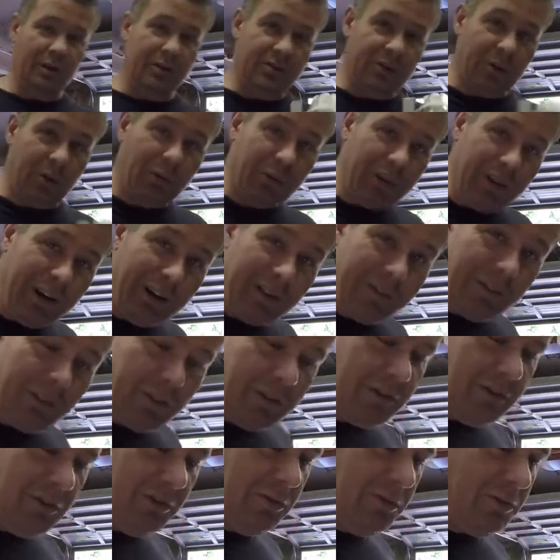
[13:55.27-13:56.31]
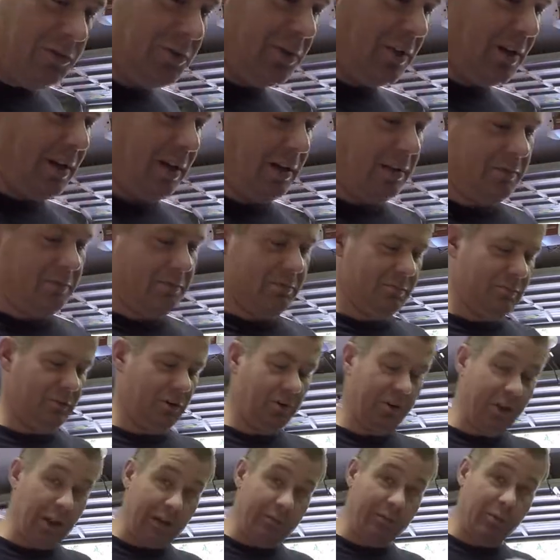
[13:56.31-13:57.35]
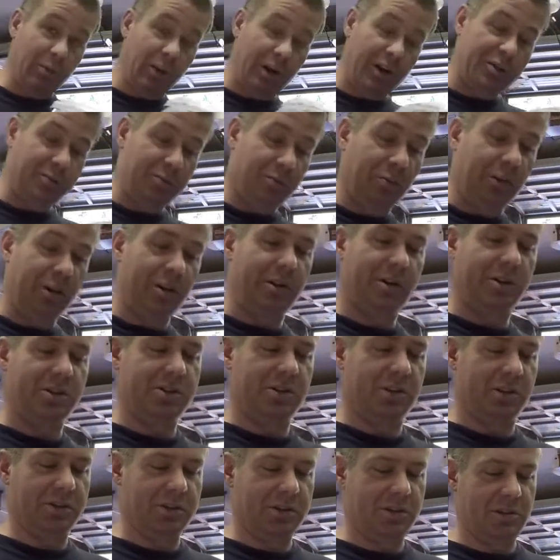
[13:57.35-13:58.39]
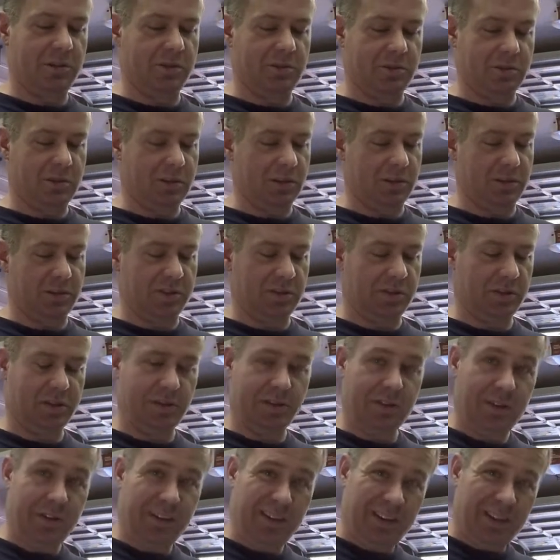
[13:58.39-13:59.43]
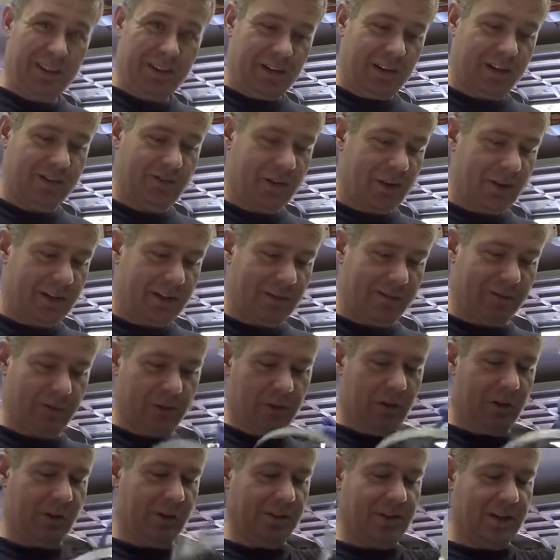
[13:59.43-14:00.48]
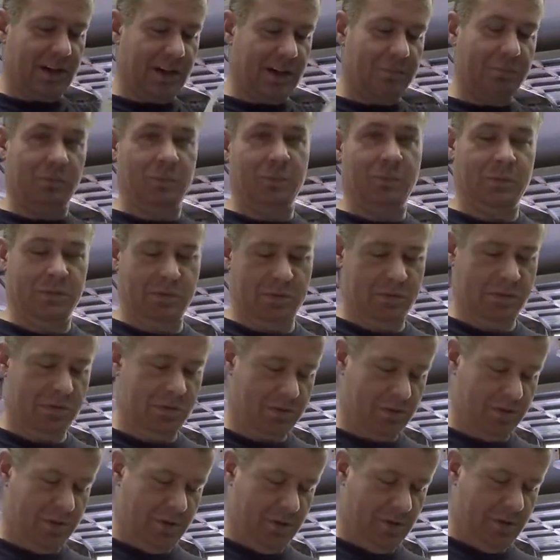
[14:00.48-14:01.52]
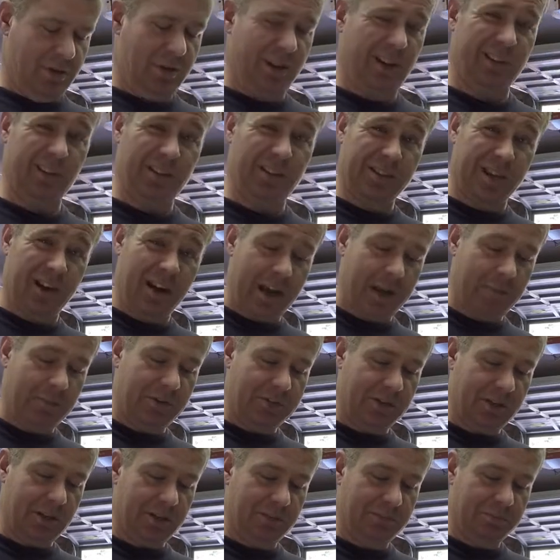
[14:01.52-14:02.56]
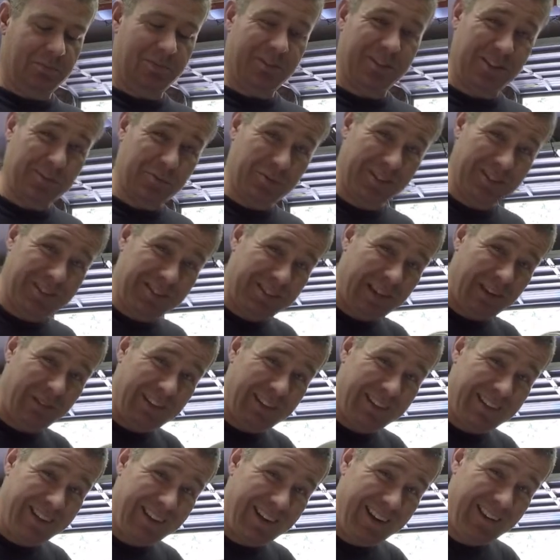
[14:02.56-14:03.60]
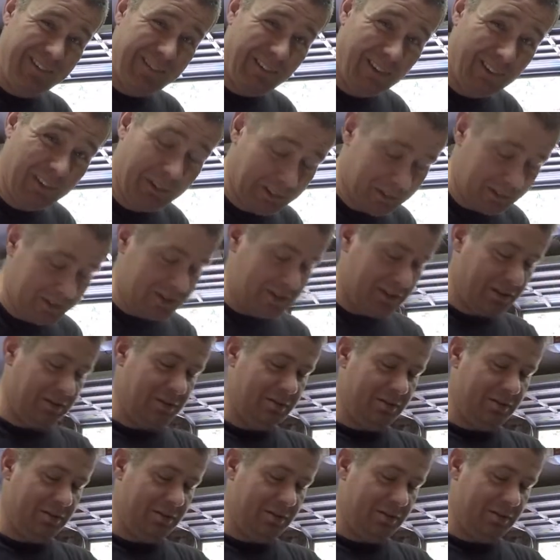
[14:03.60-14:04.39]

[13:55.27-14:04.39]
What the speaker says: Don't ever use, like, I don't have a respirator as an excuse, because I tried that for a long time. I on Amazon, this was $17.